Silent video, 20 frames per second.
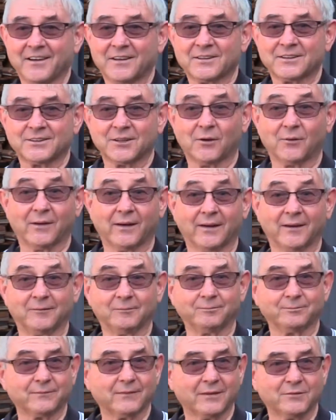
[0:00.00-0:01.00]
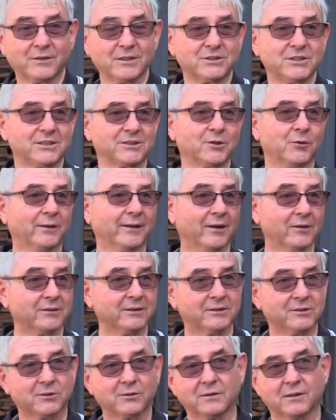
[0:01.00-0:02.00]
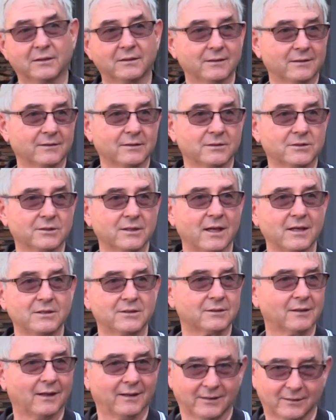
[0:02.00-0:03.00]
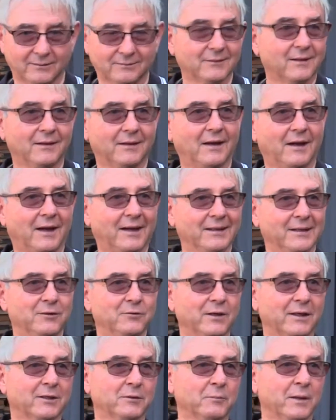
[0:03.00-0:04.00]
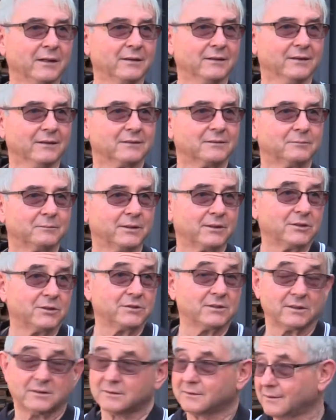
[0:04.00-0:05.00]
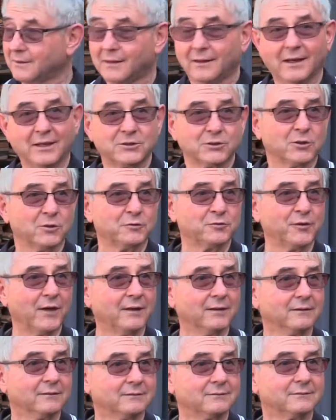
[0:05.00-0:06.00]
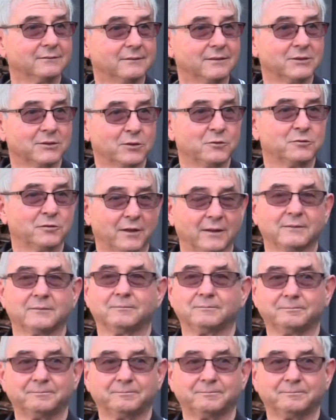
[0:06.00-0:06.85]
So if this is going out into the States, I highly recommend it, because it's good fun. It's good fun.